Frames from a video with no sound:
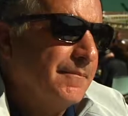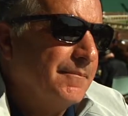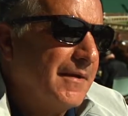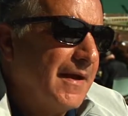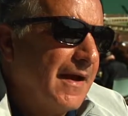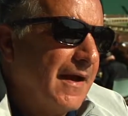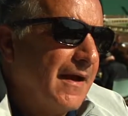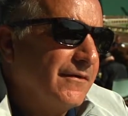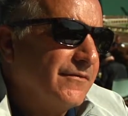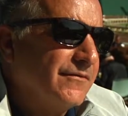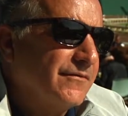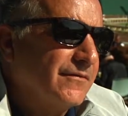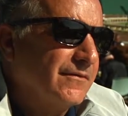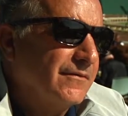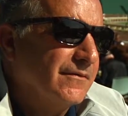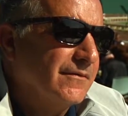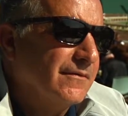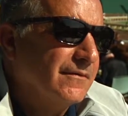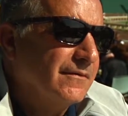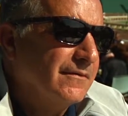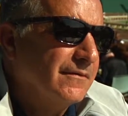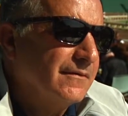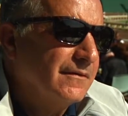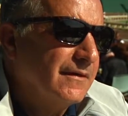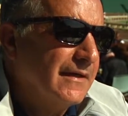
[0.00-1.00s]
passion,
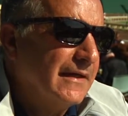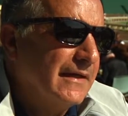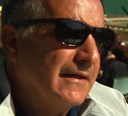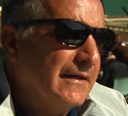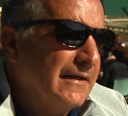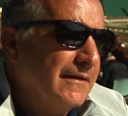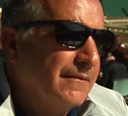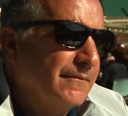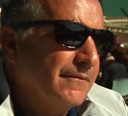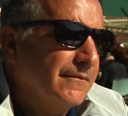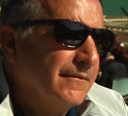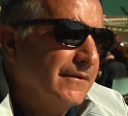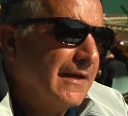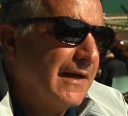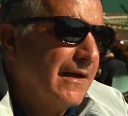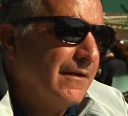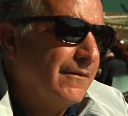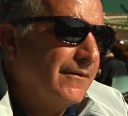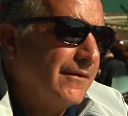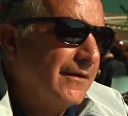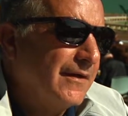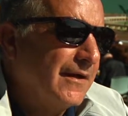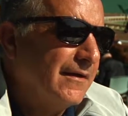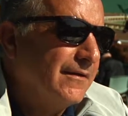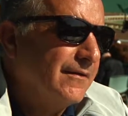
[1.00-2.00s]
and then now
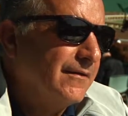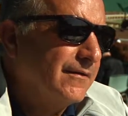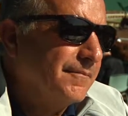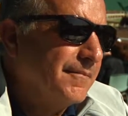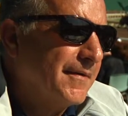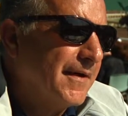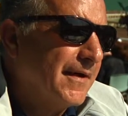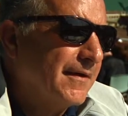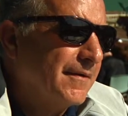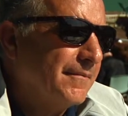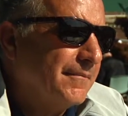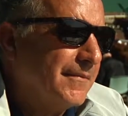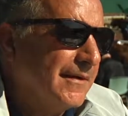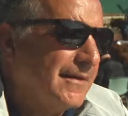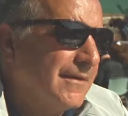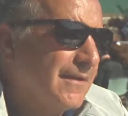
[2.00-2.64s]
that I look back on my